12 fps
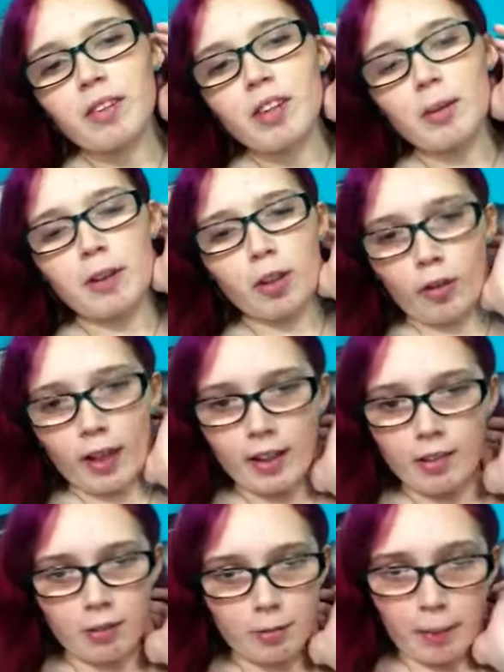Some of you
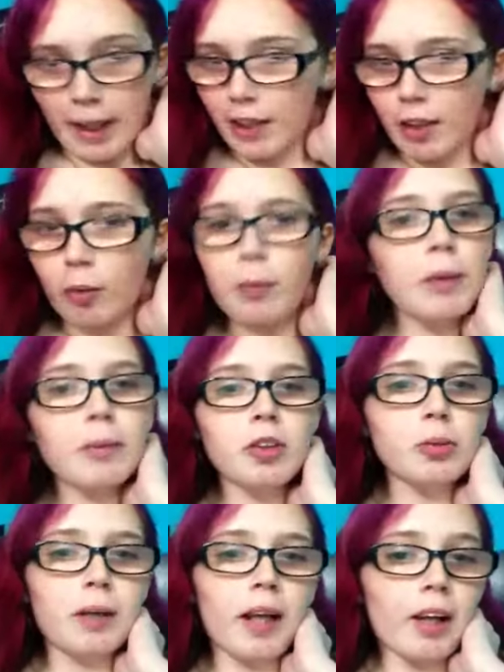guys might know me, but you
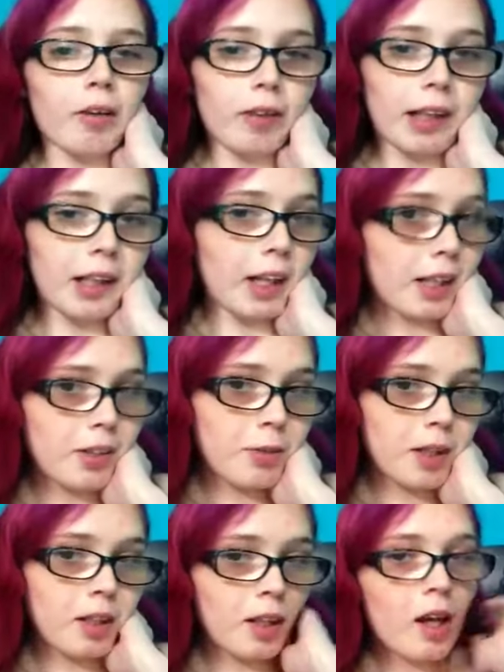probably don't recognize
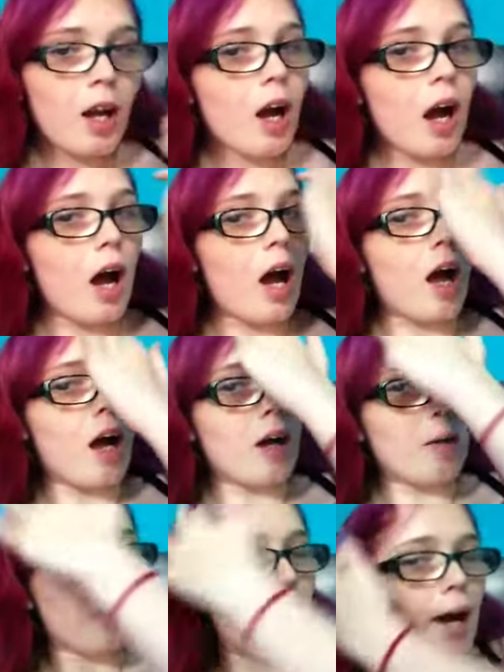me.
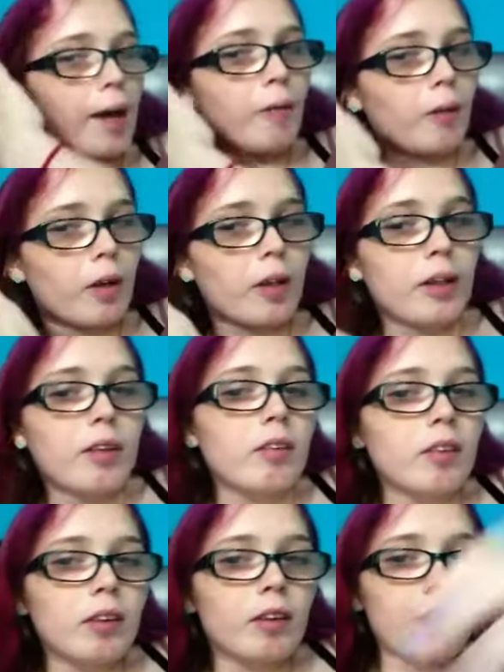Um, I run
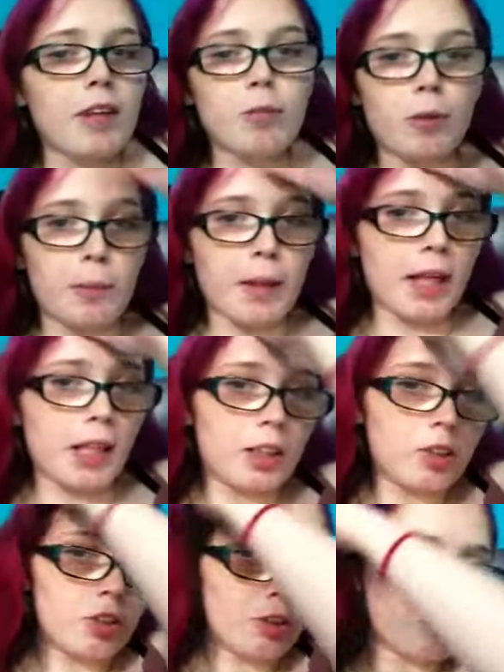the Facebook page
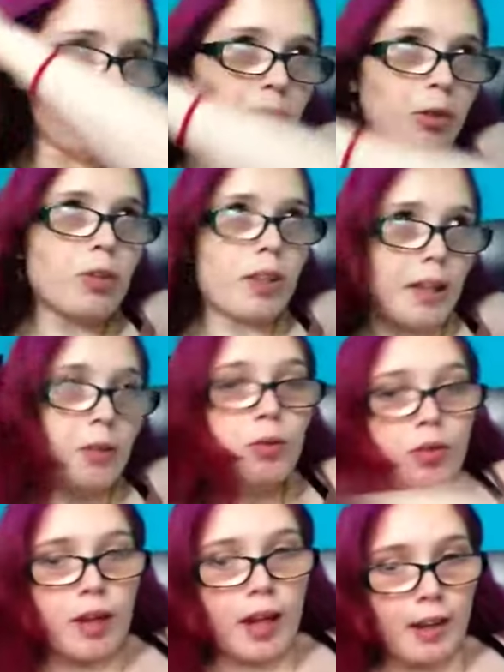Music
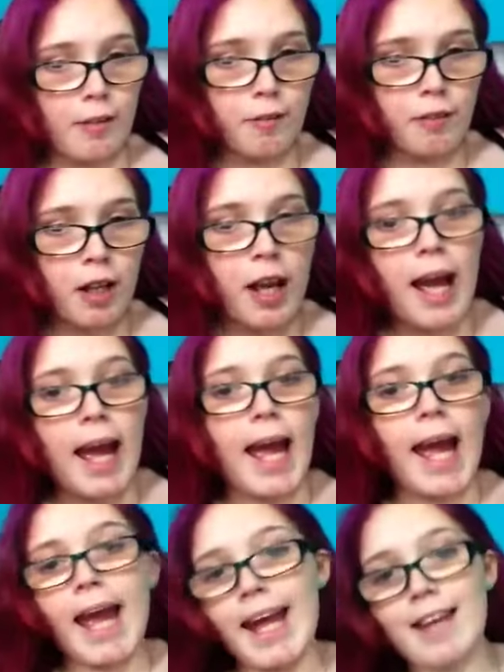Equals Life
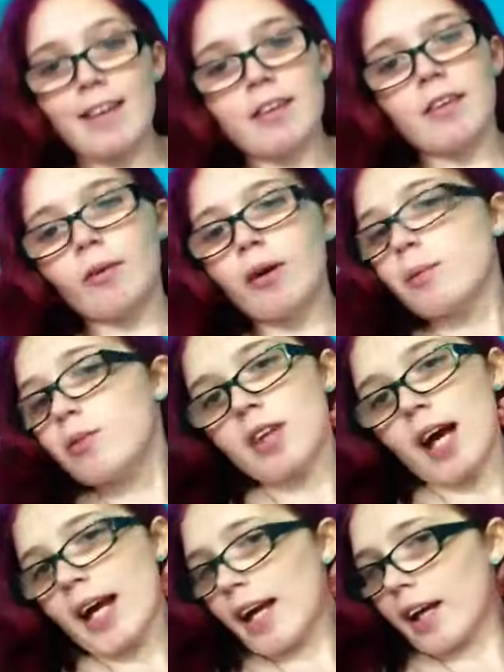and the
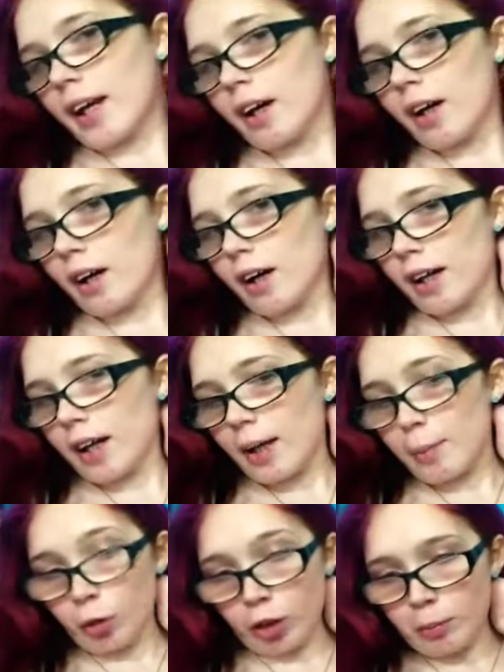website
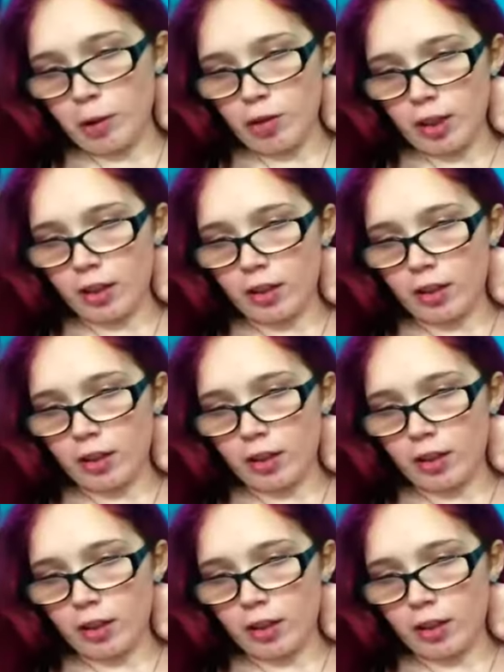Immortal Music.